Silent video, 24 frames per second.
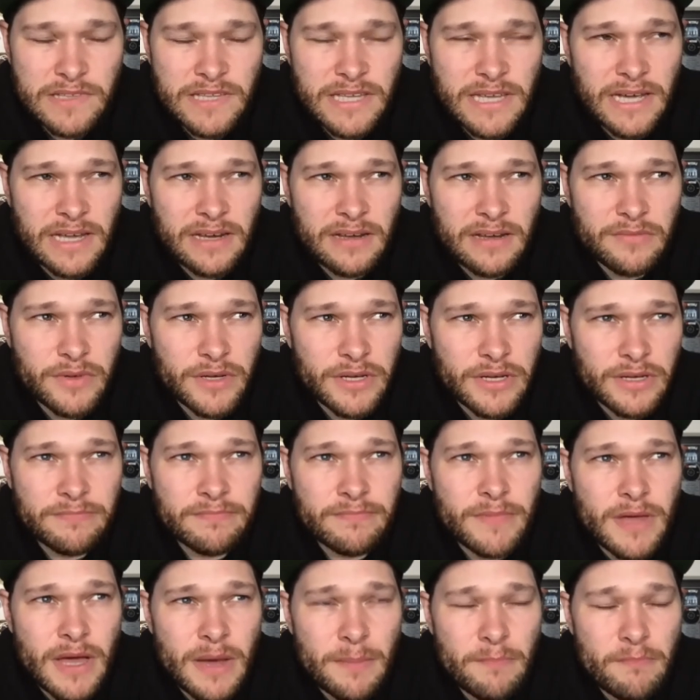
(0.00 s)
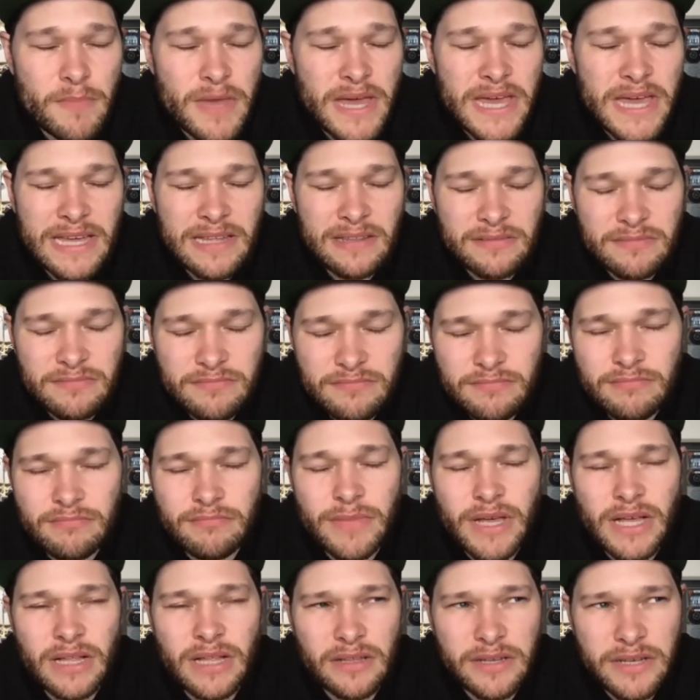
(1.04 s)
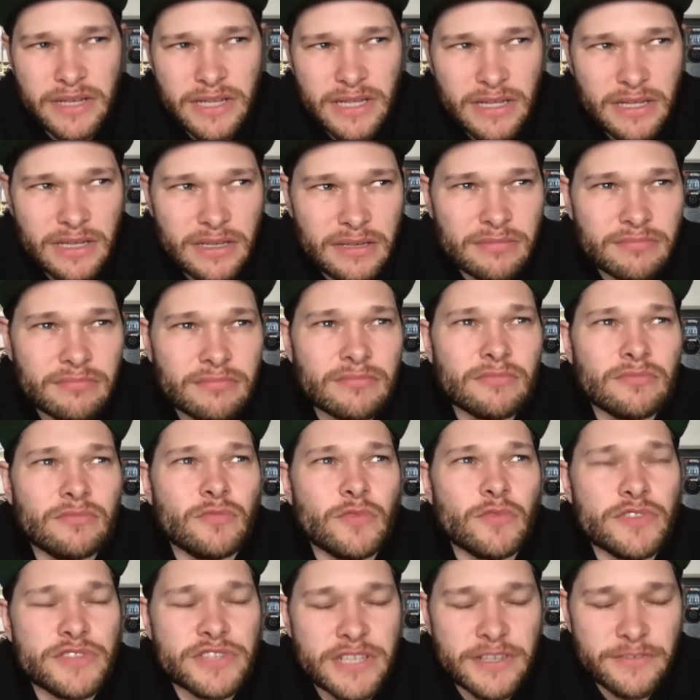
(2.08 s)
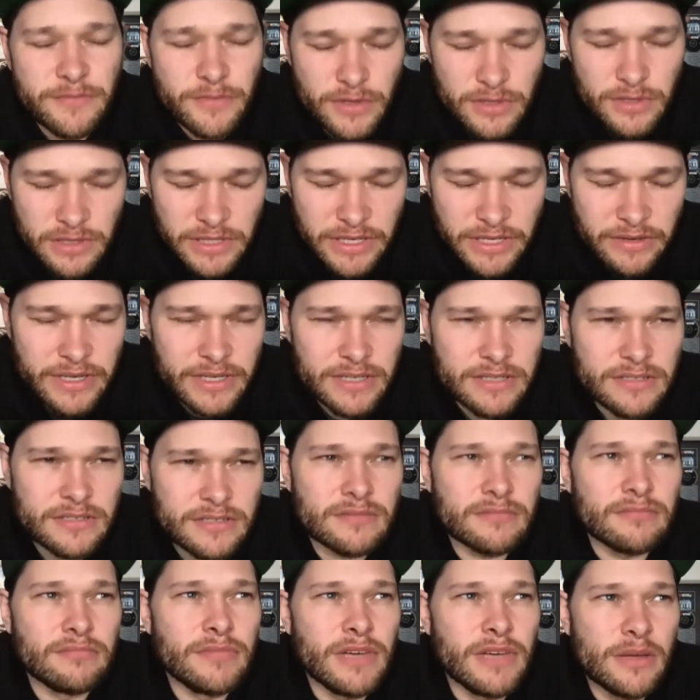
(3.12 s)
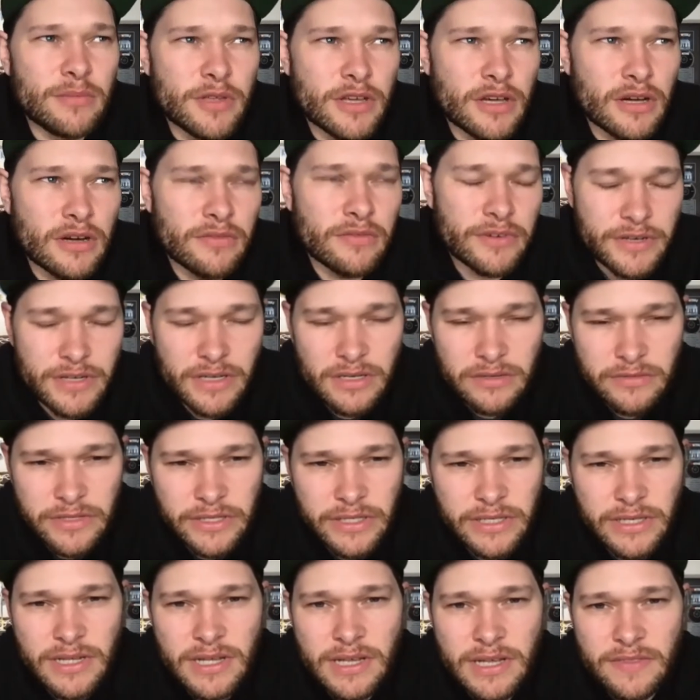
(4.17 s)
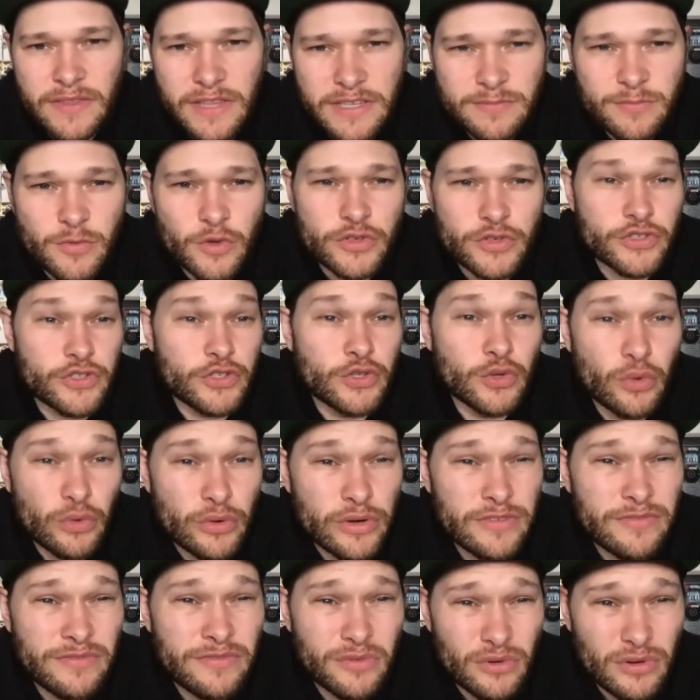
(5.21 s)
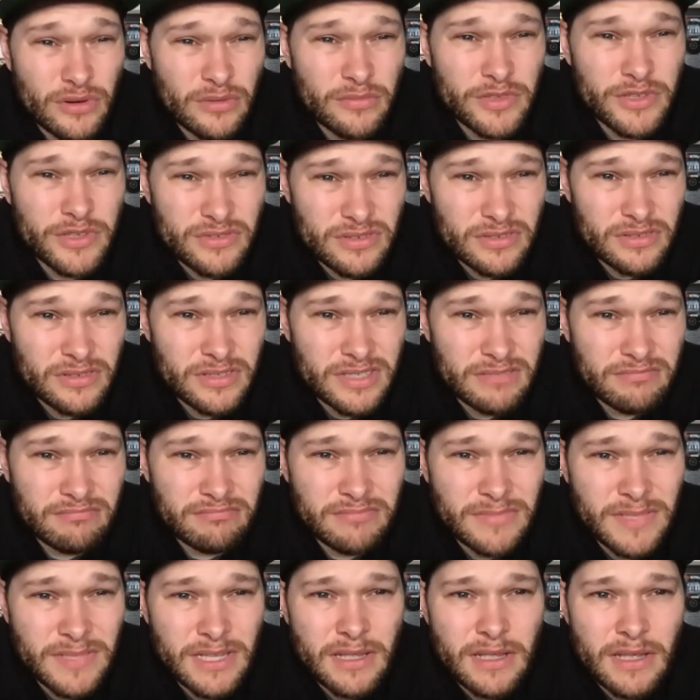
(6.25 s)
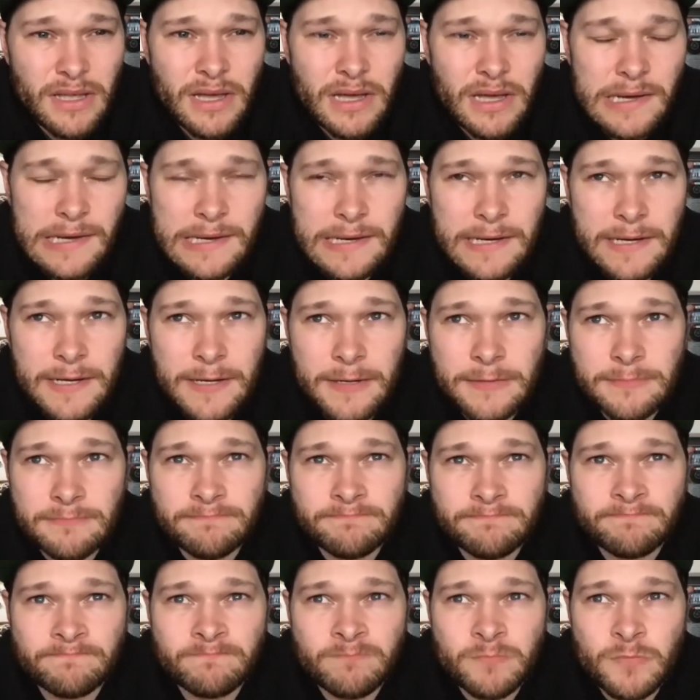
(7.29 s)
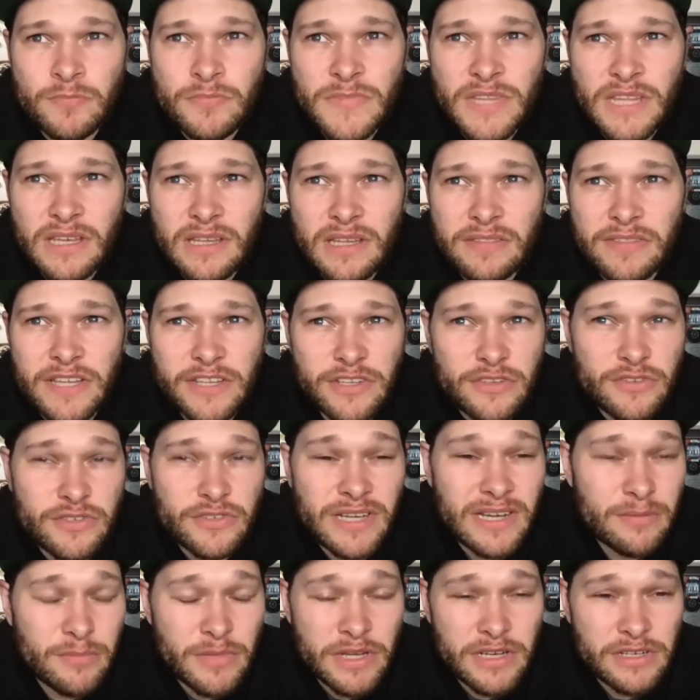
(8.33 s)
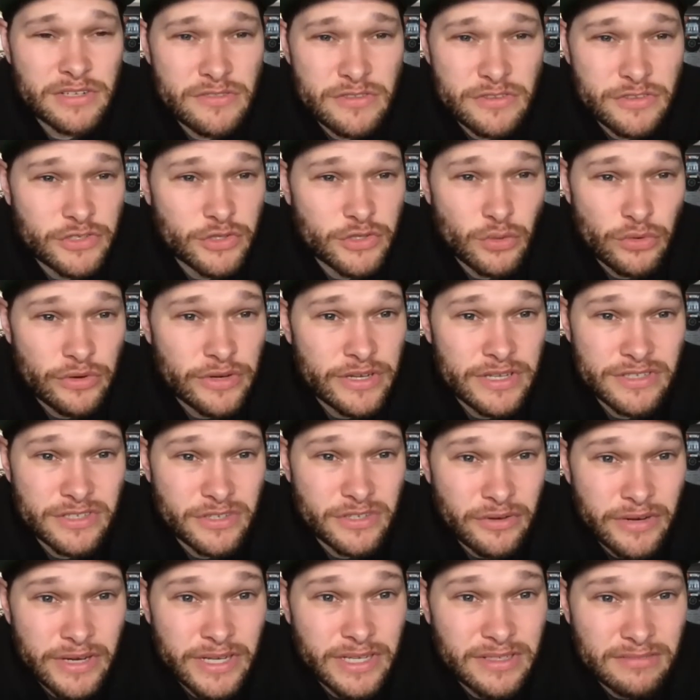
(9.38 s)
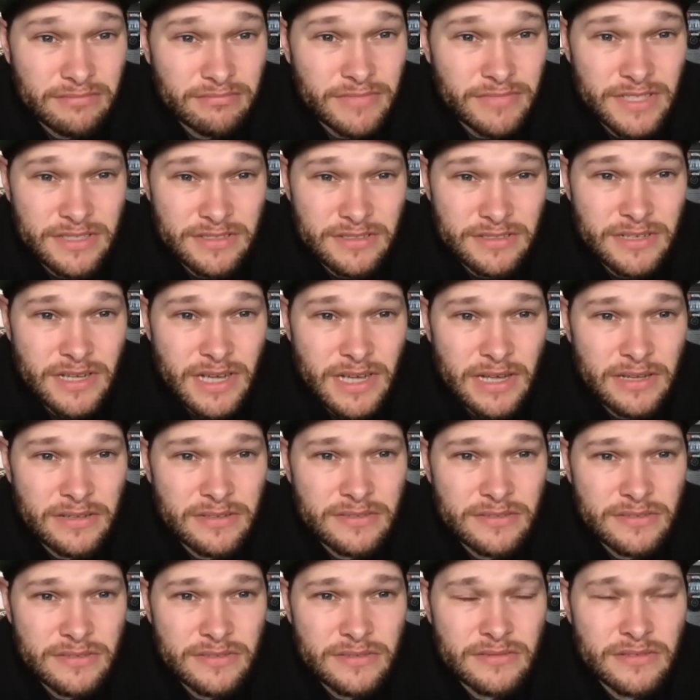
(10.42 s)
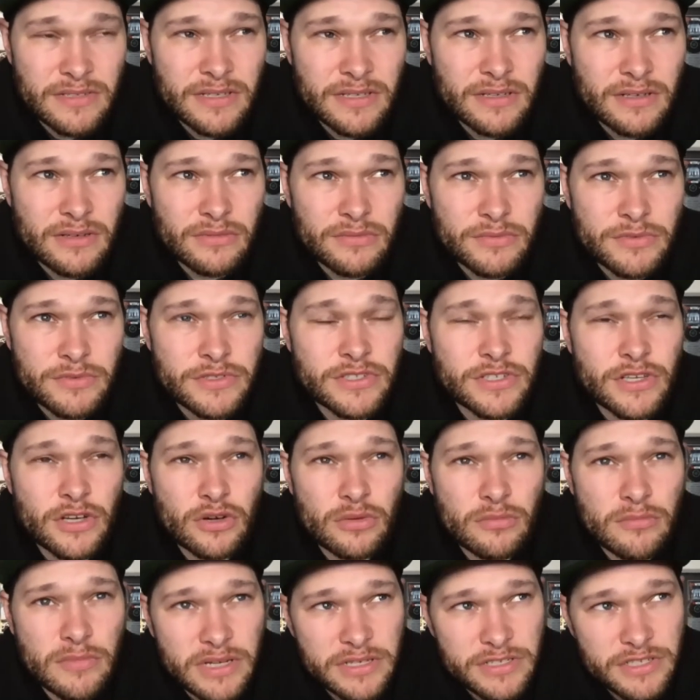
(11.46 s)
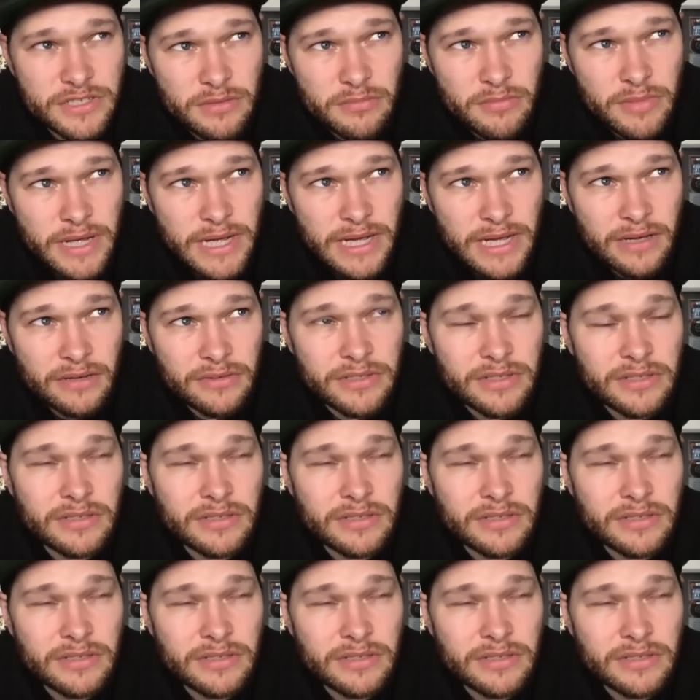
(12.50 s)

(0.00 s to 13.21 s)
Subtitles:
of a main melody with different lyrics, maybe over and over, that's more story form usually. Then you just got to make sure the story is great. It's not, so much about